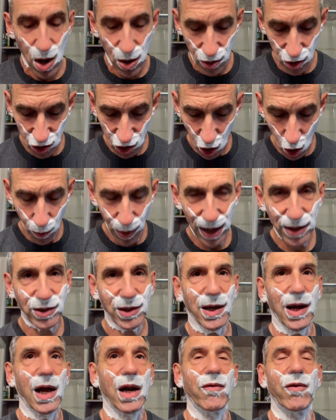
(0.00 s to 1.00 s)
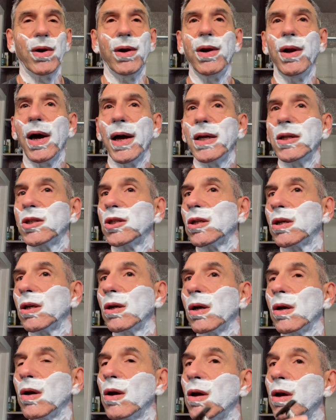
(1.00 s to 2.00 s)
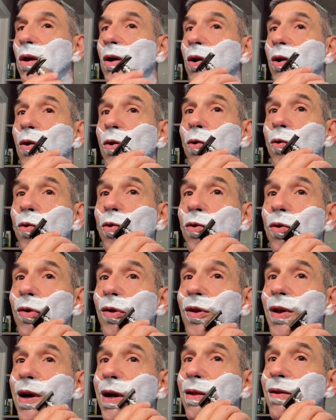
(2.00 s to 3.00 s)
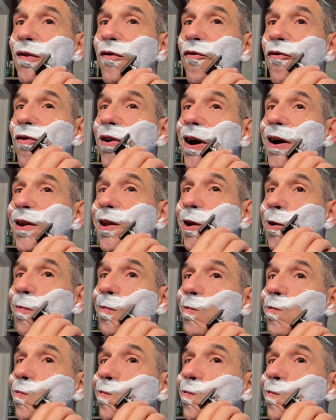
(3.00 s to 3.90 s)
The soap has a kind of a nice, lightly fatty,